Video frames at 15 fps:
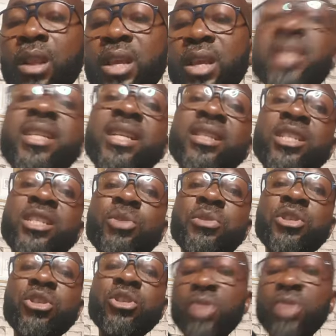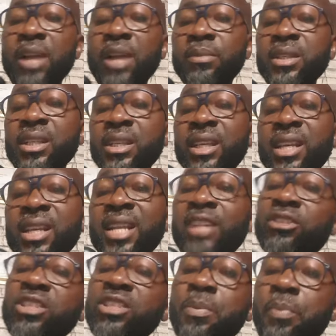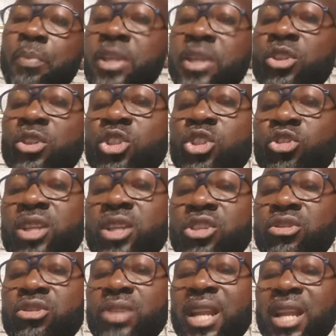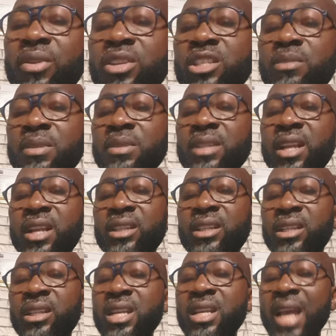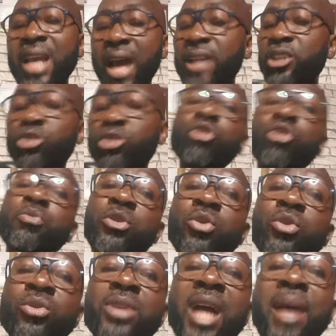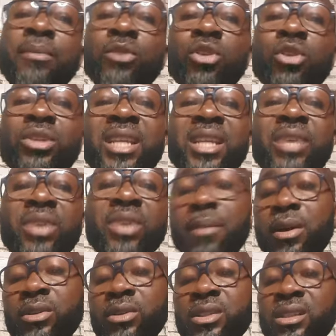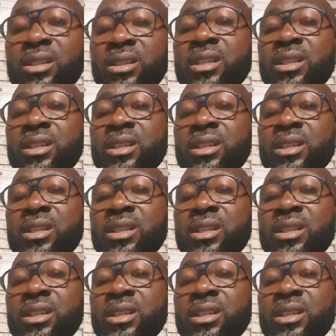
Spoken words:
agency to be scrapped is actually the Pension Transitional Arrangement Directorate. And the truth be told, I'm just hearing about this